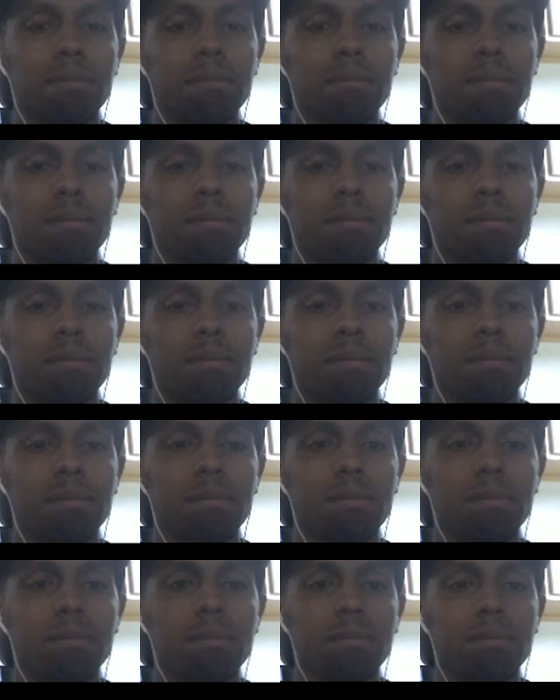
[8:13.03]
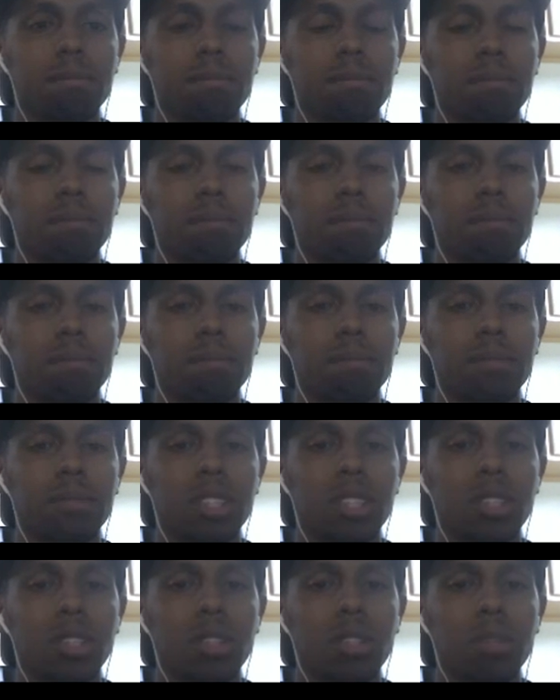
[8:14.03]
I wish you the best of luck with
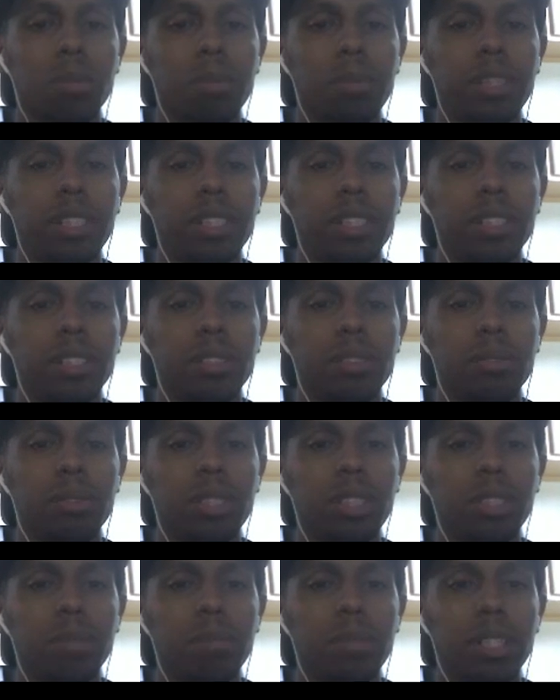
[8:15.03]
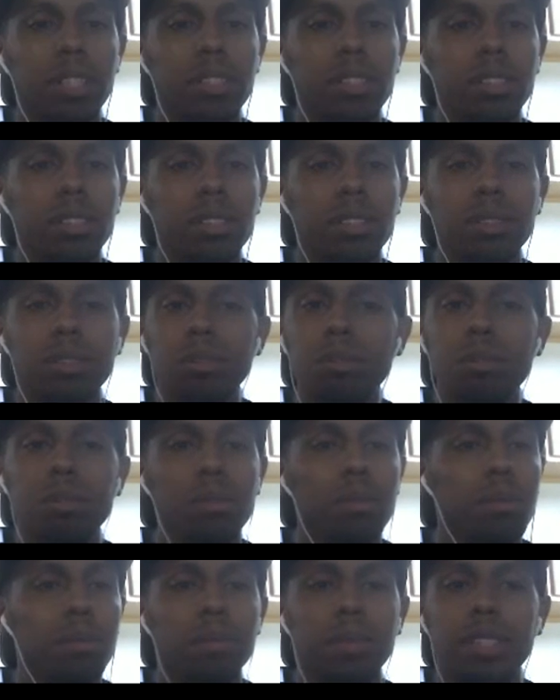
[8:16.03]
that. Oh, PS3, Bioshock 2,
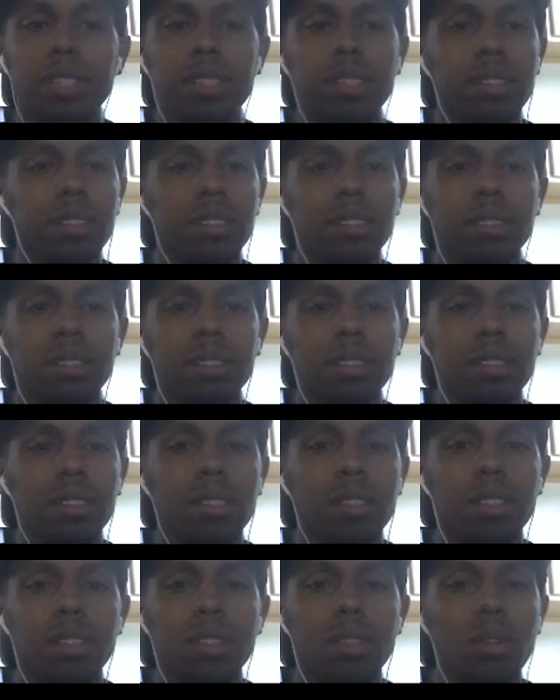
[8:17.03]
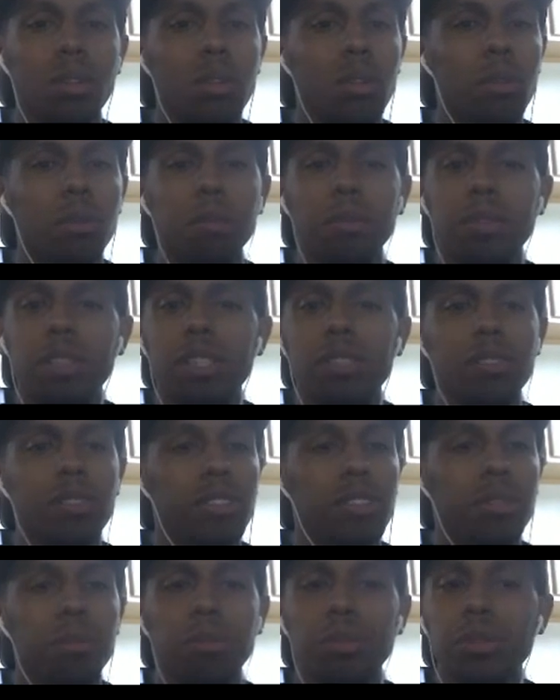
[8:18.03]
Blacklight man. Retribution. Oh man,
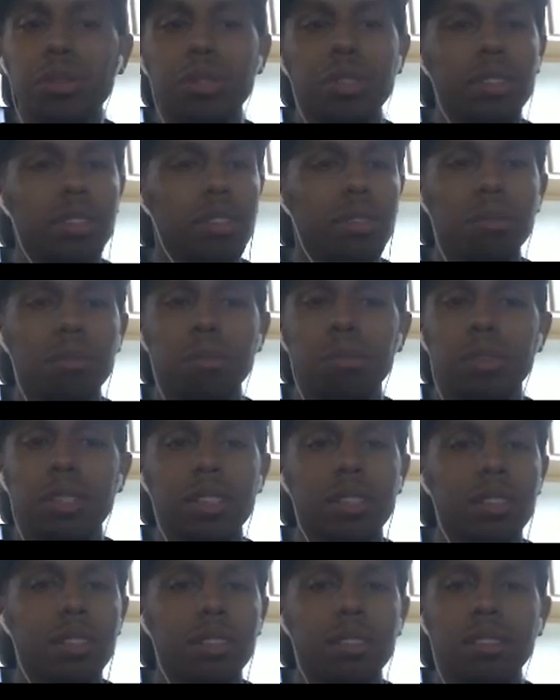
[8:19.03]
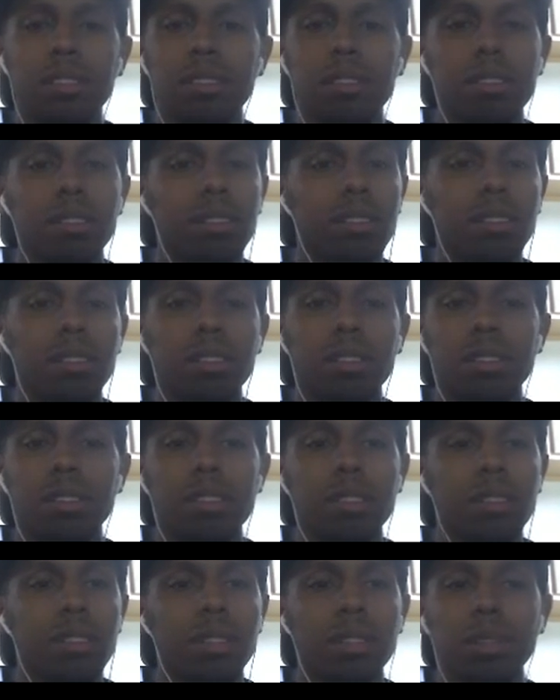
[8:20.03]
Retribution, that oh, man. That's
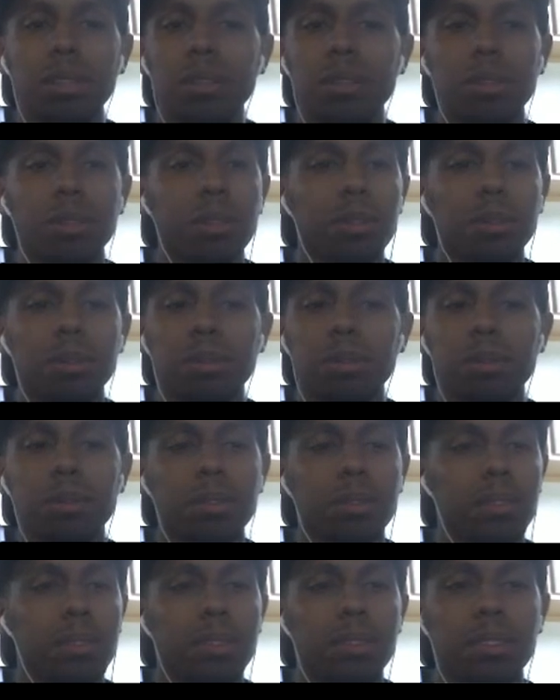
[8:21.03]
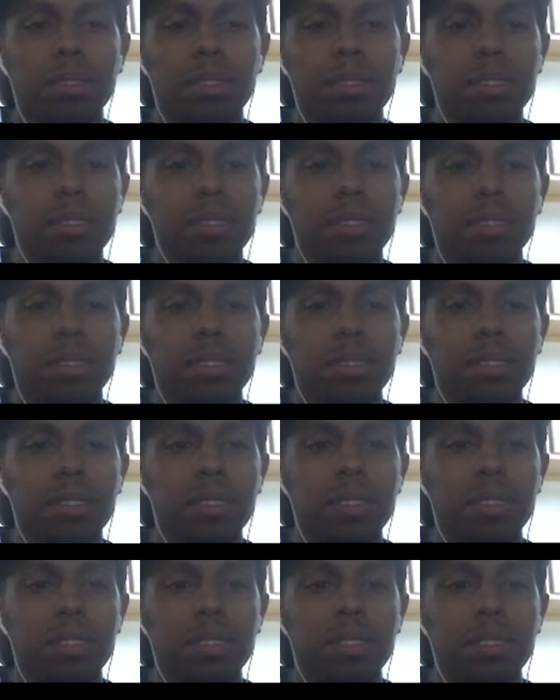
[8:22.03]
okay. Oh. Uh, the first
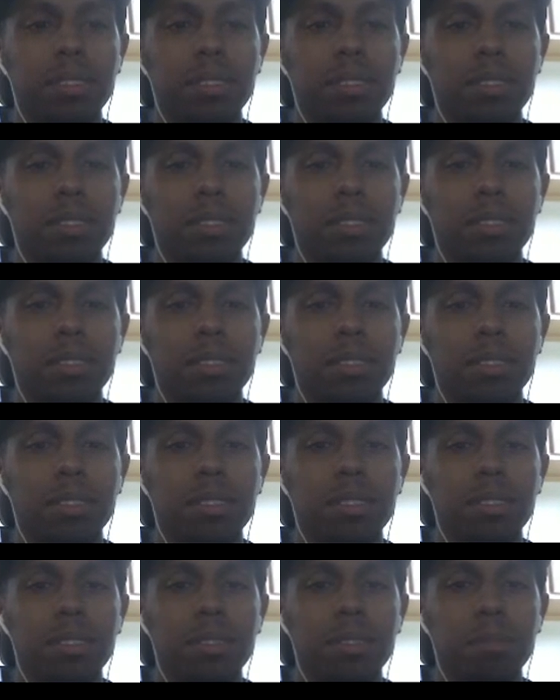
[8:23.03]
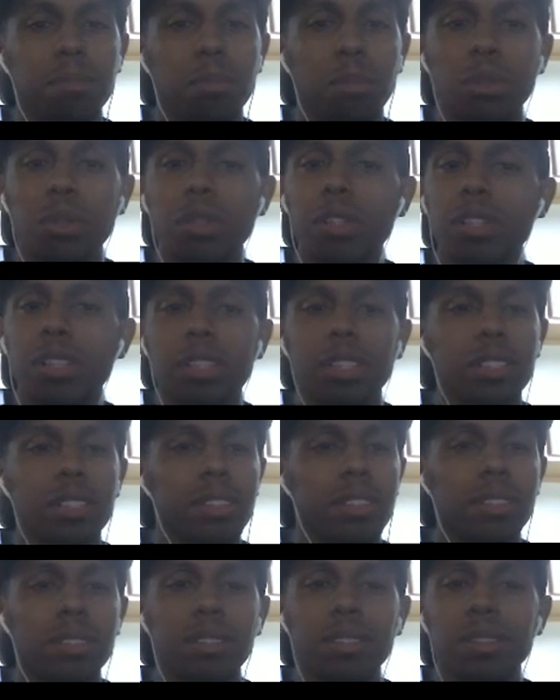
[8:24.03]
Borderlands with the 81 Borderlands, trophies,
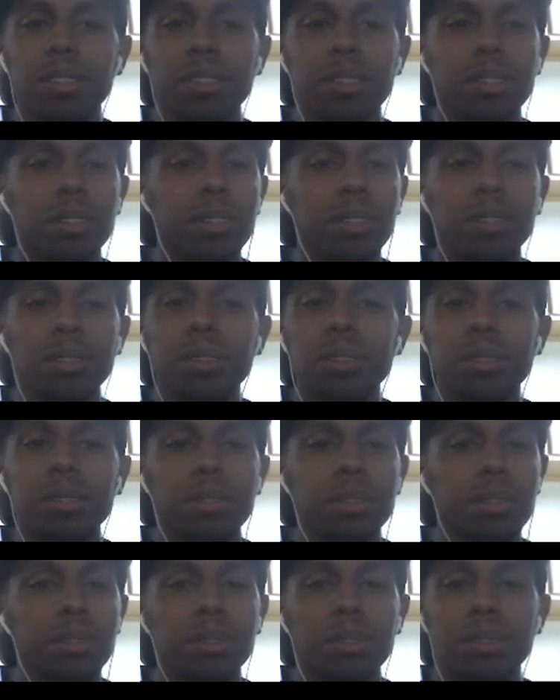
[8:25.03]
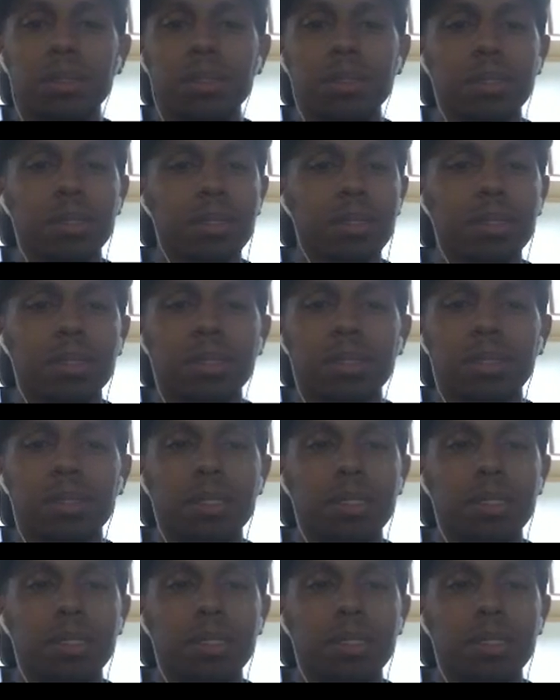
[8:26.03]
that means no. It's not Yeah, but.